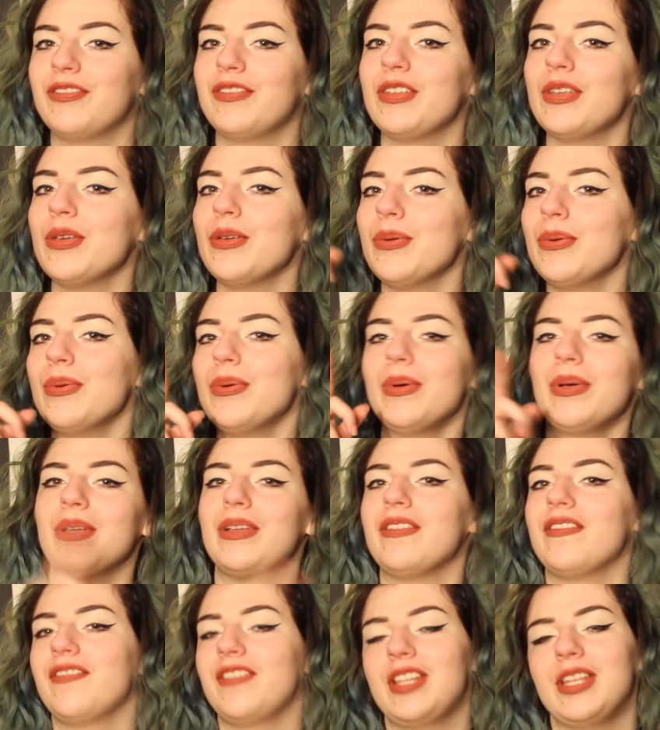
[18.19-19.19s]
few
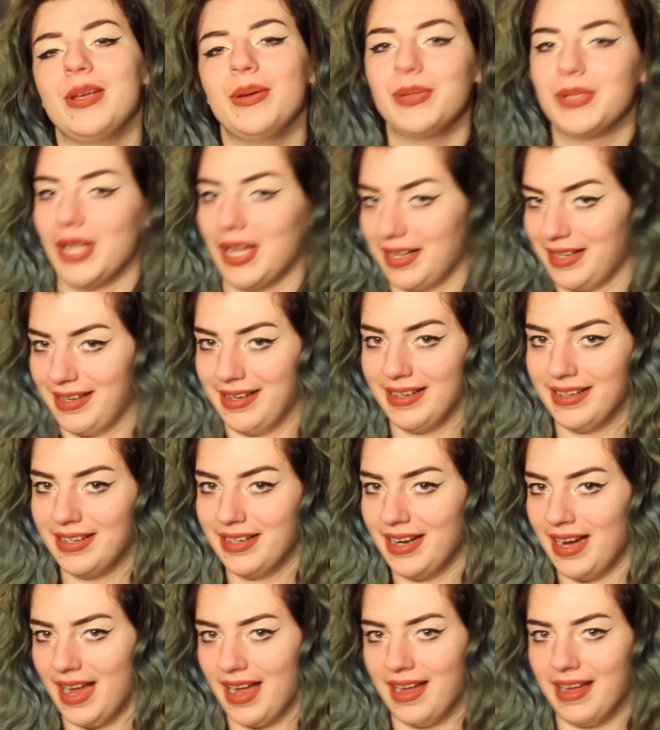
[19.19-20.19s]
videos on
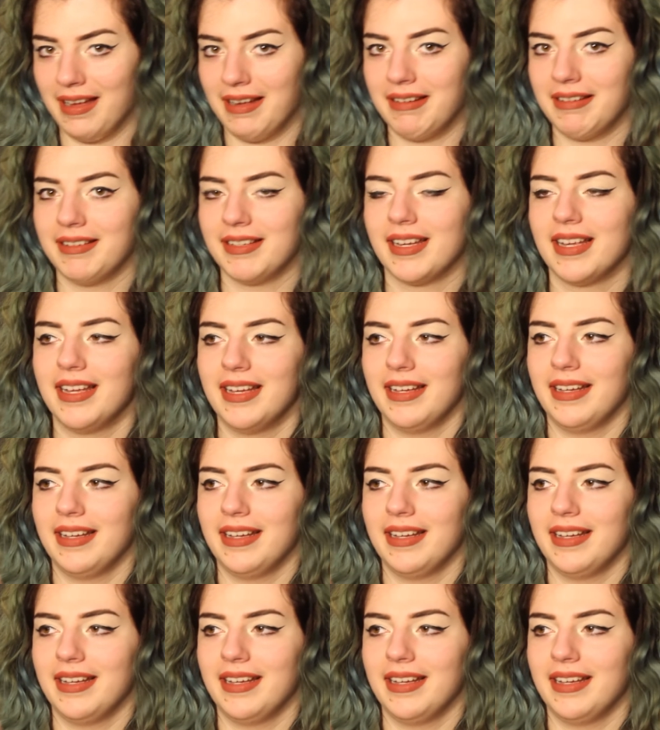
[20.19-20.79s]
here and